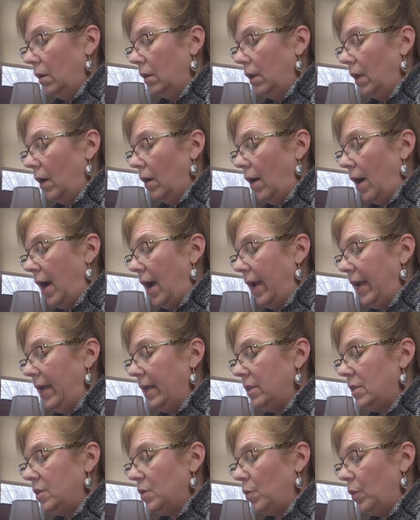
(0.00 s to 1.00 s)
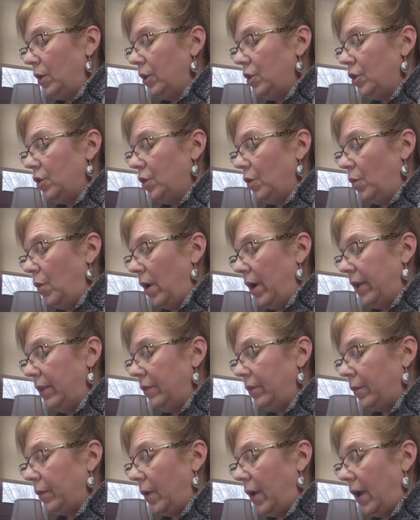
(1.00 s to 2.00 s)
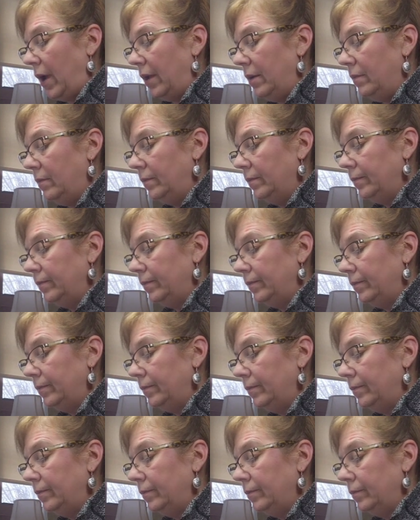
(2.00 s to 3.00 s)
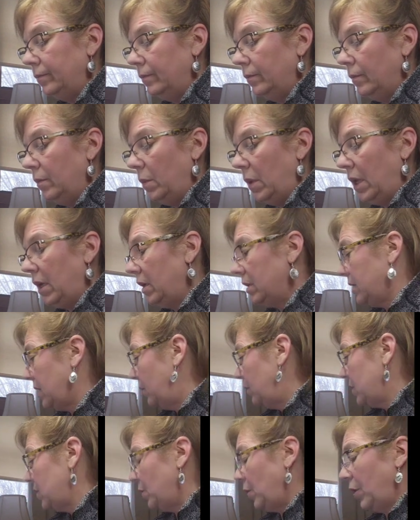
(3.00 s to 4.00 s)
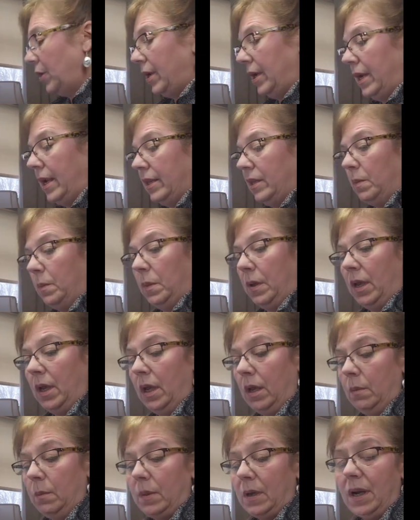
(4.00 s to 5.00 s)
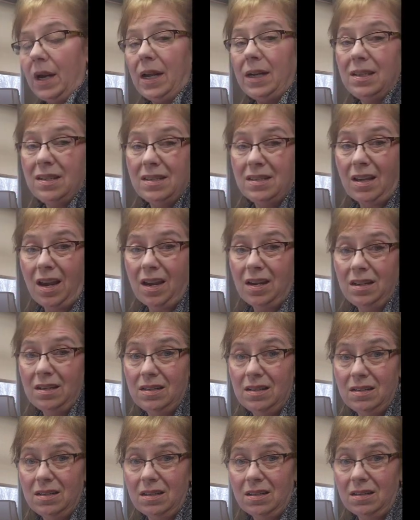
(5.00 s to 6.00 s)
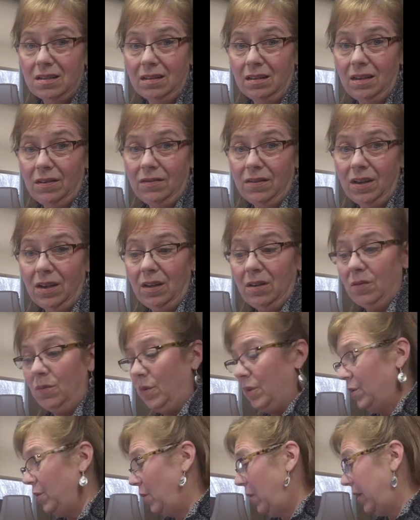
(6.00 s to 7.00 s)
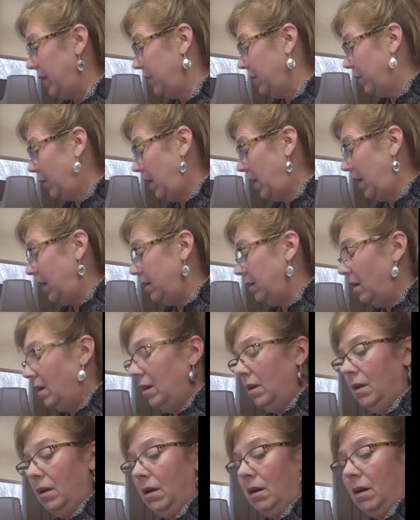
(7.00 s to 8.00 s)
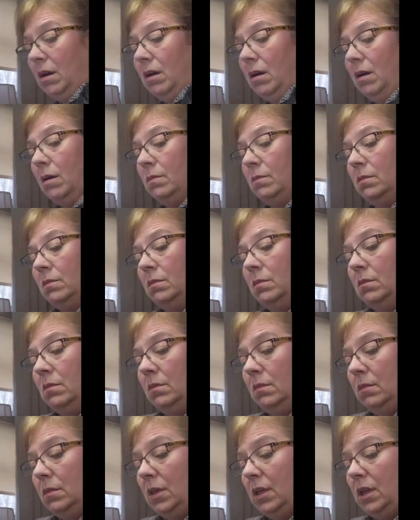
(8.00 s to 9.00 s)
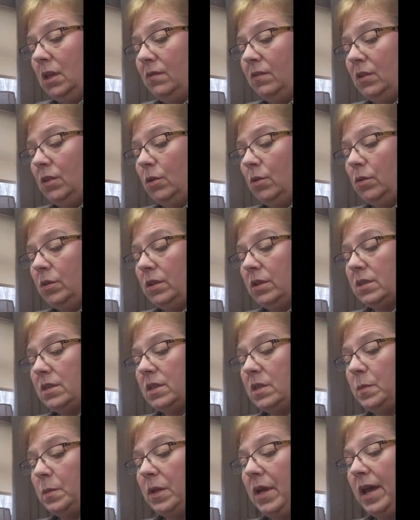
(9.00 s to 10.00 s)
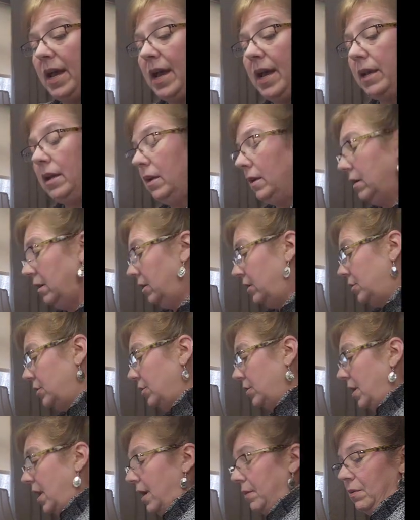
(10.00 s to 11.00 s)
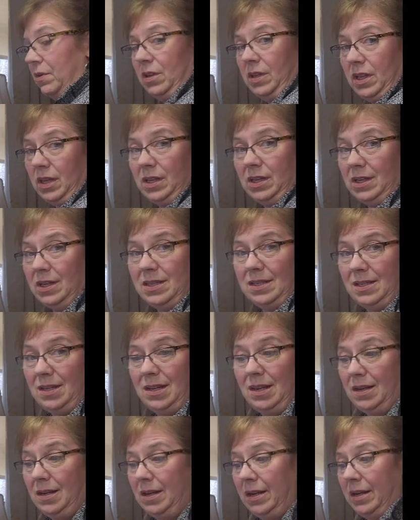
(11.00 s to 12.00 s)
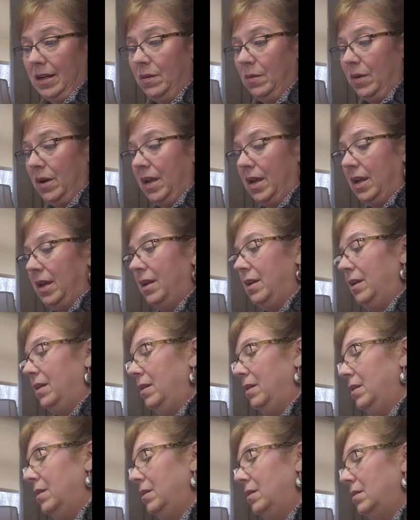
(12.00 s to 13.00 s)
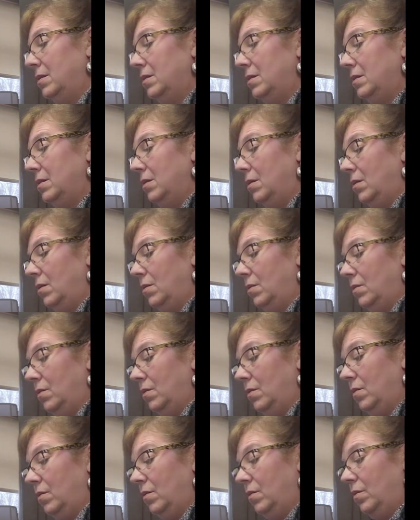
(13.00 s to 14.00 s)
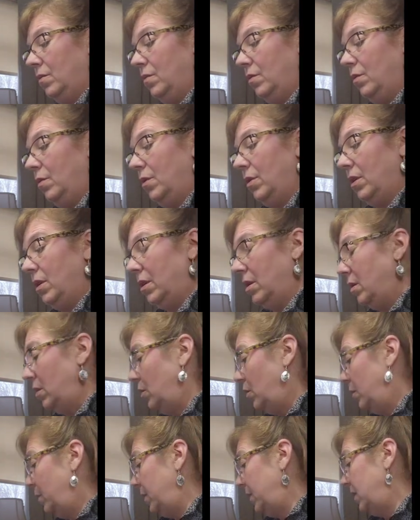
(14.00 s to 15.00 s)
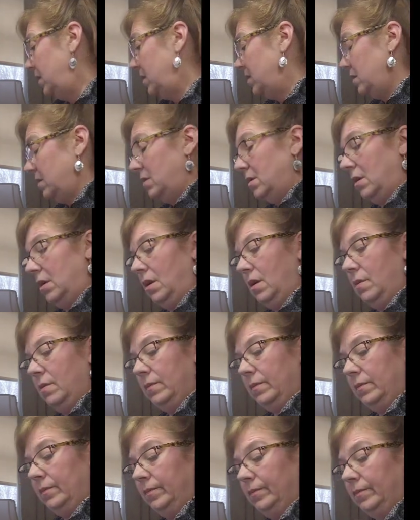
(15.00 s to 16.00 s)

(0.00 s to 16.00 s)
Now I had switched to white thread because I was working on the pink, but I decided to just leave it with white thread, even though this is black, because you're not really going to see it anyway. So we're going to open this up.